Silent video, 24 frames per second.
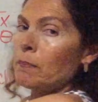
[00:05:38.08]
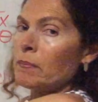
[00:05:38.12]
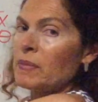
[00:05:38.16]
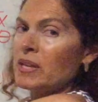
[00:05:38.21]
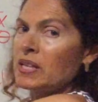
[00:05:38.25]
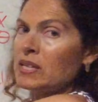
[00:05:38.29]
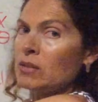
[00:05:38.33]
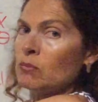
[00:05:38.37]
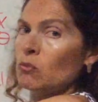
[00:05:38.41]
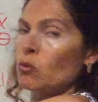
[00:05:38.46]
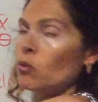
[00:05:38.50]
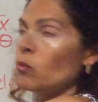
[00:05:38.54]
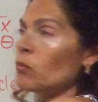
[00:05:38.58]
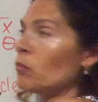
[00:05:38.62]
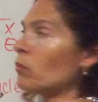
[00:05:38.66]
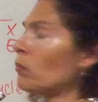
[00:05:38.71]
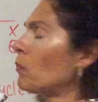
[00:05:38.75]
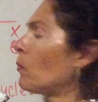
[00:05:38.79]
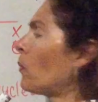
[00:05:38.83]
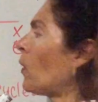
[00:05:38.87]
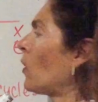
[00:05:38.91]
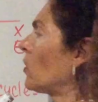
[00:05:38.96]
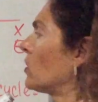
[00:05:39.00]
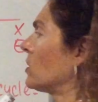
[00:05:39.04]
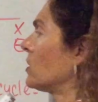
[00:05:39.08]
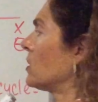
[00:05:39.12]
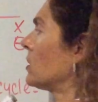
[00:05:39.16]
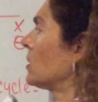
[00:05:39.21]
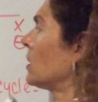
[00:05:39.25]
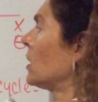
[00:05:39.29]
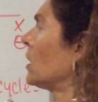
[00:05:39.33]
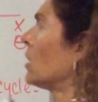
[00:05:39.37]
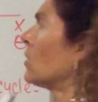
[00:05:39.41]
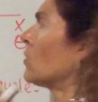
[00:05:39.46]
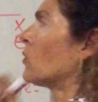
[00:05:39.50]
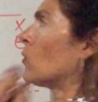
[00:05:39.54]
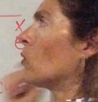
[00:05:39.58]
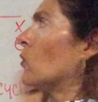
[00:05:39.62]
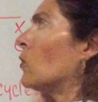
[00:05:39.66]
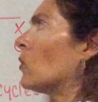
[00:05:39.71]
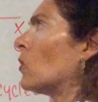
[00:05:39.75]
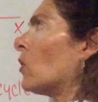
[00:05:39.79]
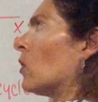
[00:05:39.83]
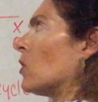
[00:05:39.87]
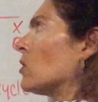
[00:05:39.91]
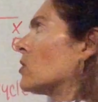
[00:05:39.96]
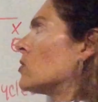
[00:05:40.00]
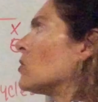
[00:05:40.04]
minimum point. It could
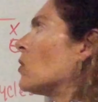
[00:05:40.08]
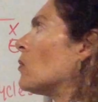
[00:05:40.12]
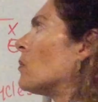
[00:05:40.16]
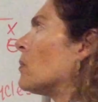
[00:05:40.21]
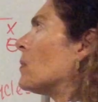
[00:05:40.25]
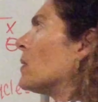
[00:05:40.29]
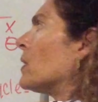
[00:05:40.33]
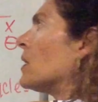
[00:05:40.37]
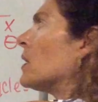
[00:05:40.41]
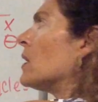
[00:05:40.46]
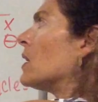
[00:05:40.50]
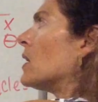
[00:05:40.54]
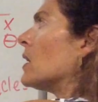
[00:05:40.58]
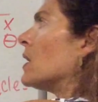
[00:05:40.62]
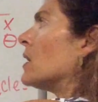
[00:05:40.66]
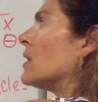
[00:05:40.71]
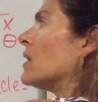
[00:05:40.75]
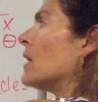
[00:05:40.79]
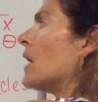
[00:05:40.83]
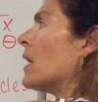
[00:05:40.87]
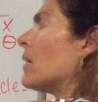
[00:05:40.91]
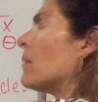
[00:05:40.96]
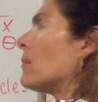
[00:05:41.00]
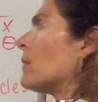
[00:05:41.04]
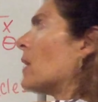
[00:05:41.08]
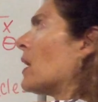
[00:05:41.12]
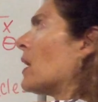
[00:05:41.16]
also be named